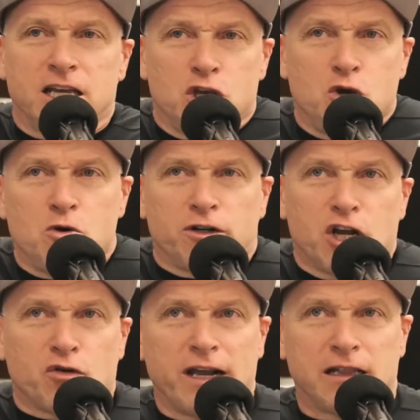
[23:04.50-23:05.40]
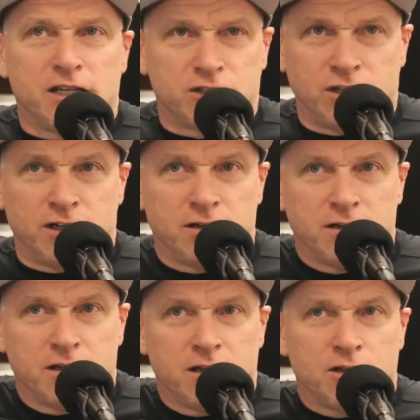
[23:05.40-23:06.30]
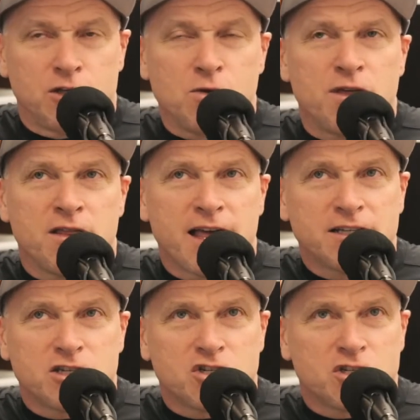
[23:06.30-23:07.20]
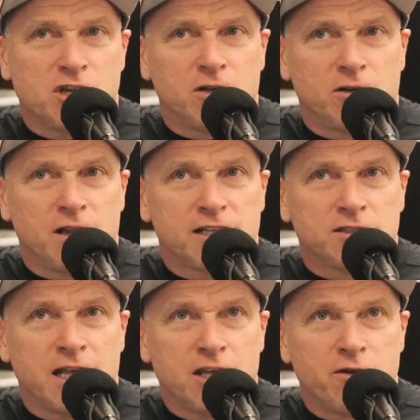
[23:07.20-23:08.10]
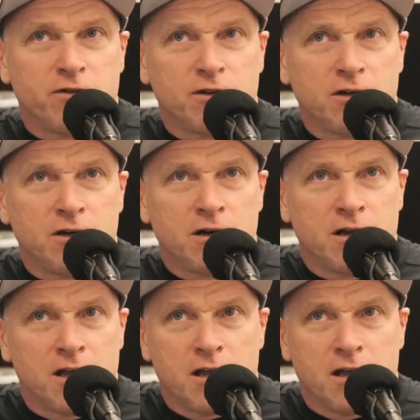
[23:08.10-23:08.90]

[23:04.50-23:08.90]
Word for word: that you are a great listener do you think that's a skill or lesson that you've learned